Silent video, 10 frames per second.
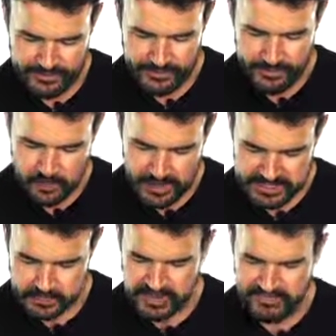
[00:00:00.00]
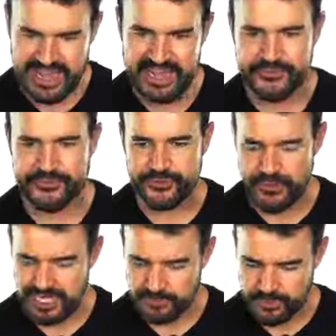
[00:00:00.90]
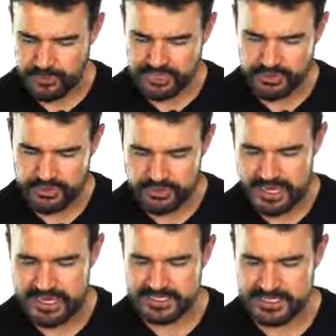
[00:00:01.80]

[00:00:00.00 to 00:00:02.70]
So anyways, 25, so that's pretty much all, you guys.